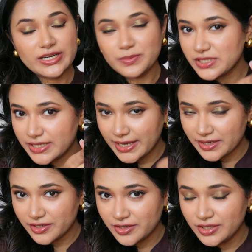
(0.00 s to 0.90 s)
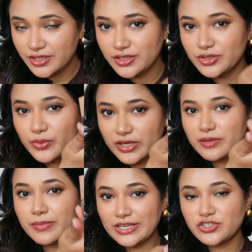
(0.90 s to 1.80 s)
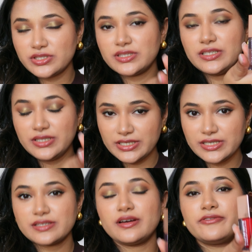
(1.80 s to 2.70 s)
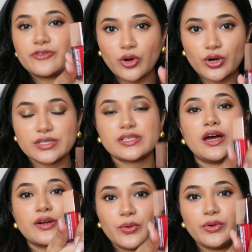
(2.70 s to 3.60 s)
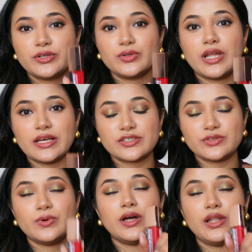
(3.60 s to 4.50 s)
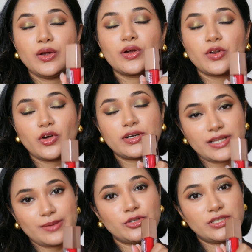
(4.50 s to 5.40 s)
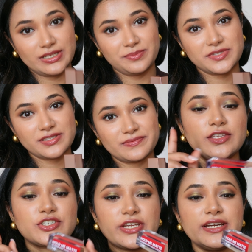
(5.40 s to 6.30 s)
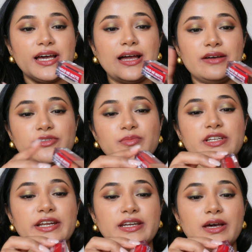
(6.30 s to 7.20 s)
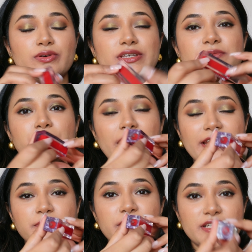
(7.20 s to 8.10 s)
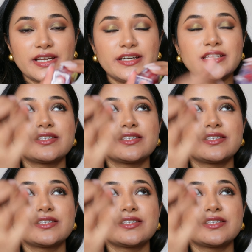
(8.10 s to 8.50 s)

lipstick category, you can imagine that these of course are going to last you a long time on the lips. The shade I have with me right now is Bite Me Red.